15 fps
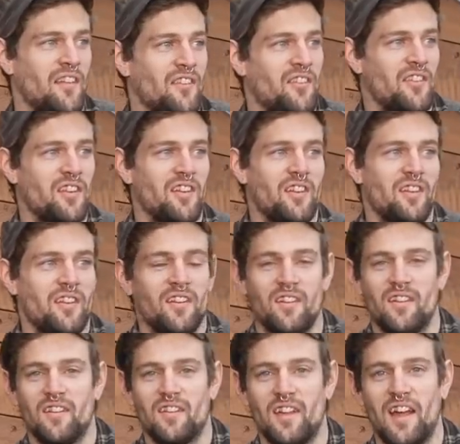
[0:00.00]
the
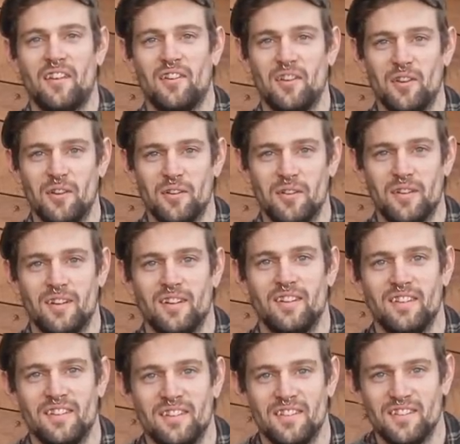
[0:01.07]
tattoo,
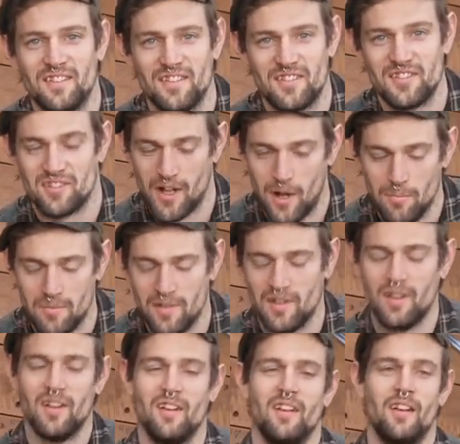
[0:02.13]
stumped.
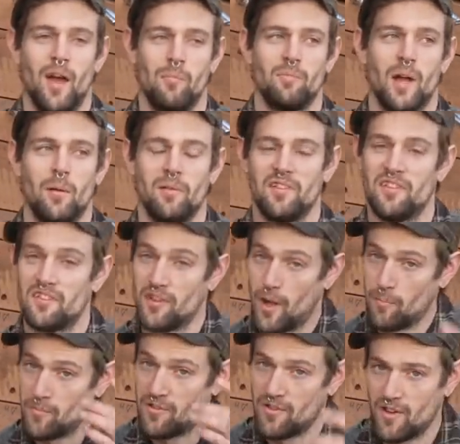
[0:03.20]
I probably
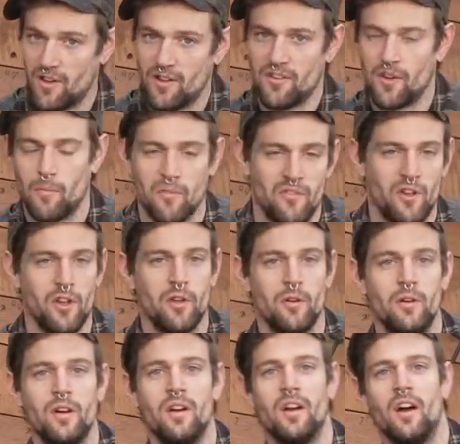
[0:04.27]
stumped some of
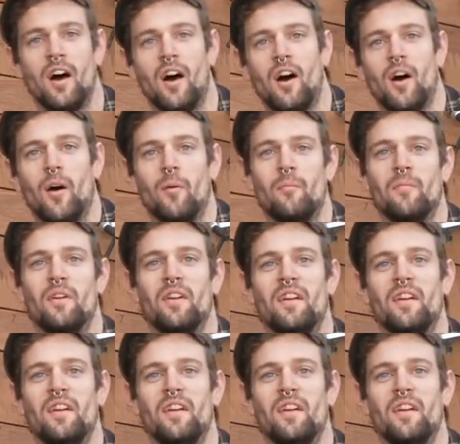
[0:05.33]
you. So